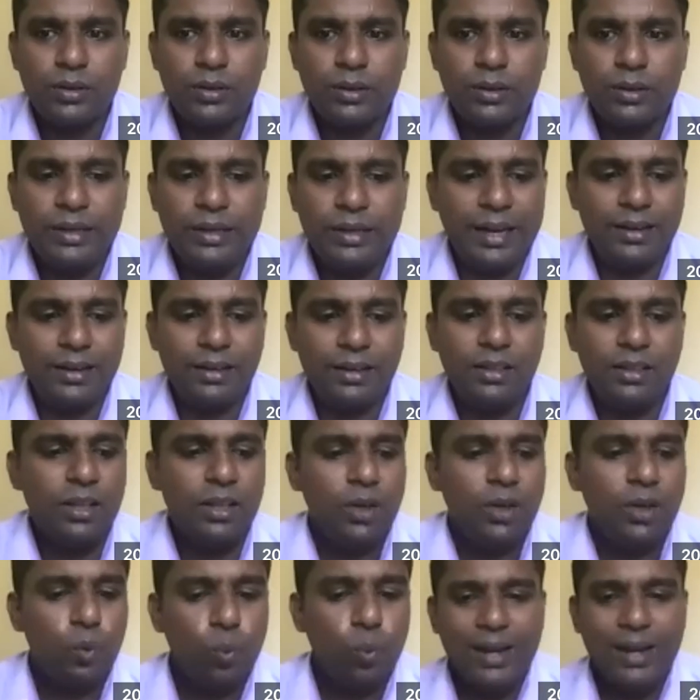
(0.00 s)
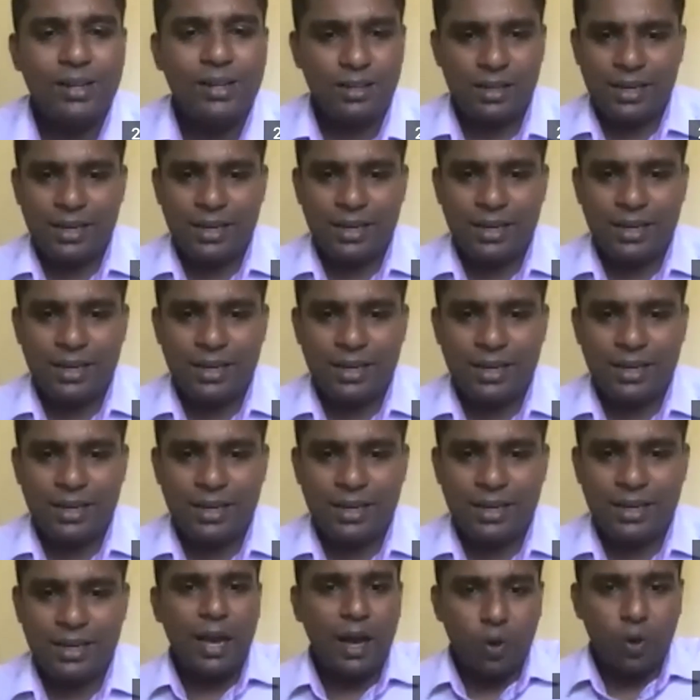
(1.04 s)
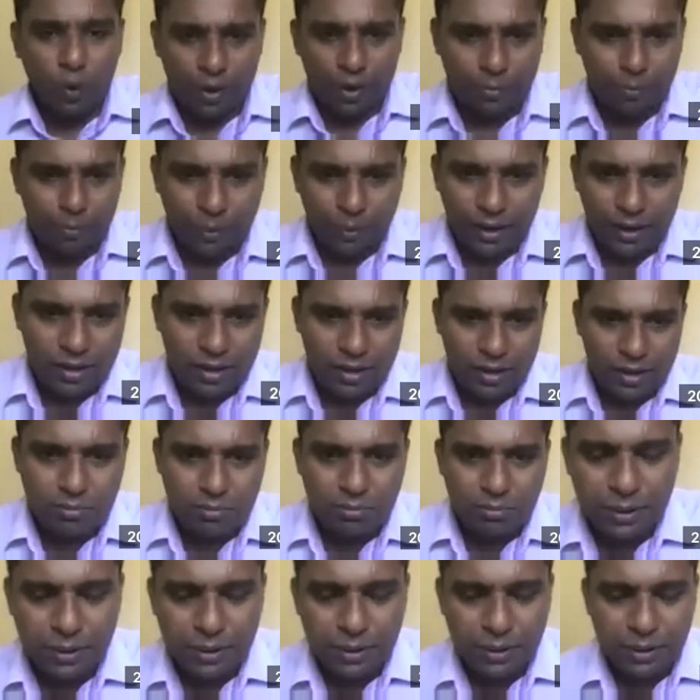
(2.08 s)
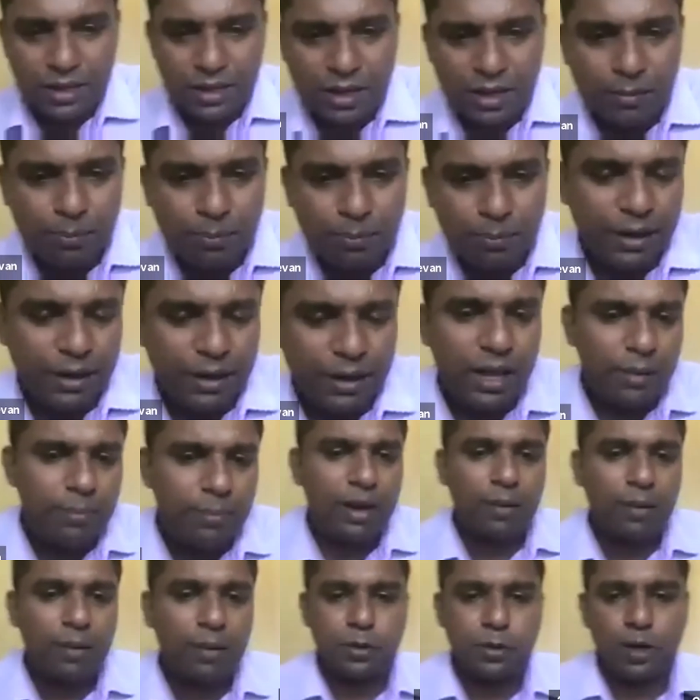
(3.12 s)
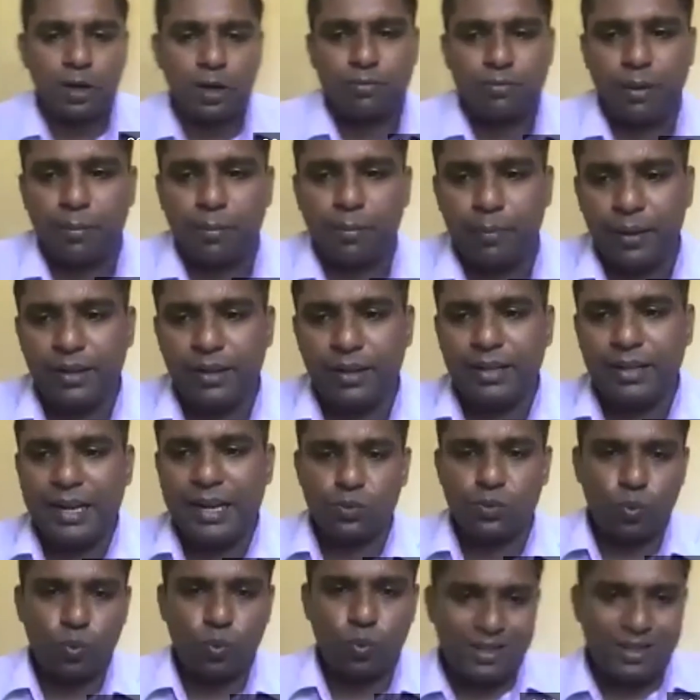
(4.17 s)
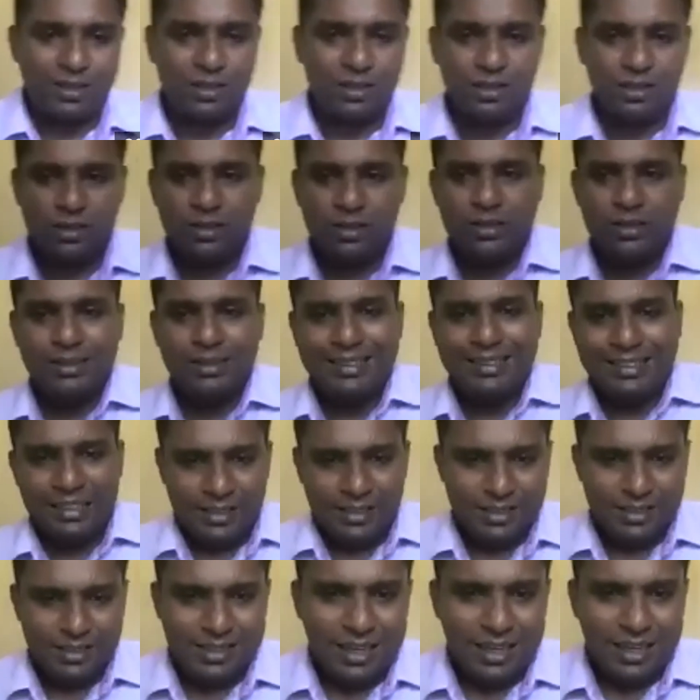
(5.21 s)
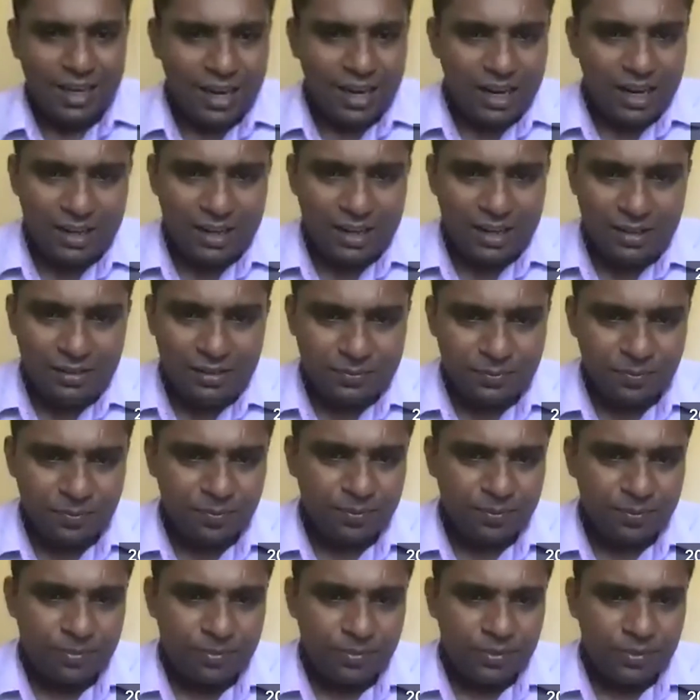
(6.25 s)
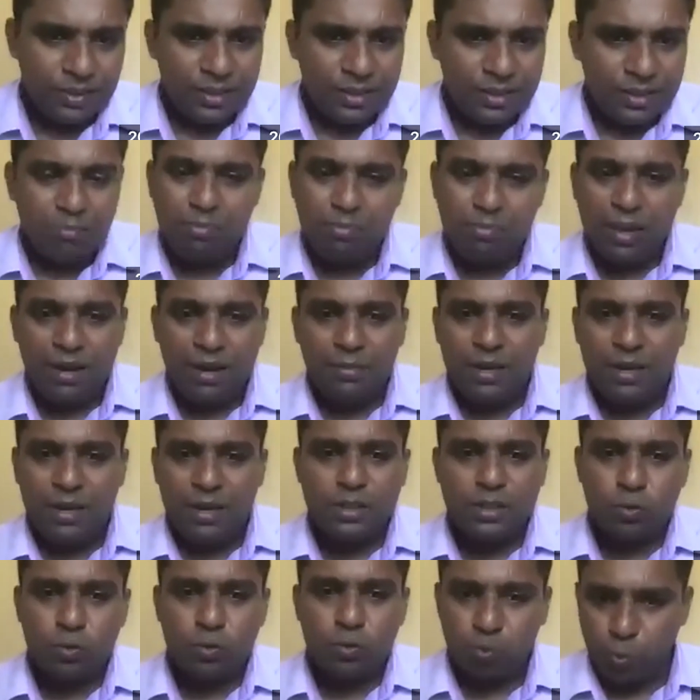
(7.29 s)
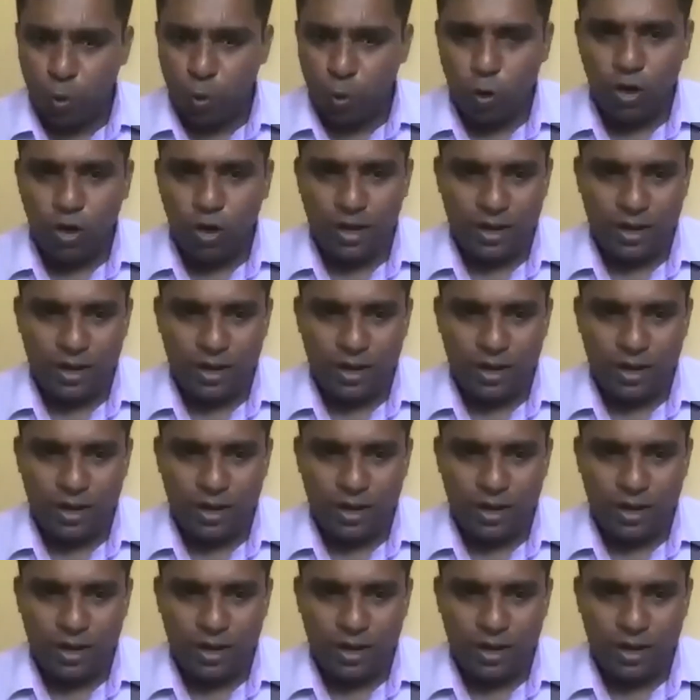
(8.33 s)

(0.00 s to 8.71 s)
Yeah. One, it is a PPROM, preterm, preterm, pre-labor rupture of membrane. That is one. Second, baby is smaller.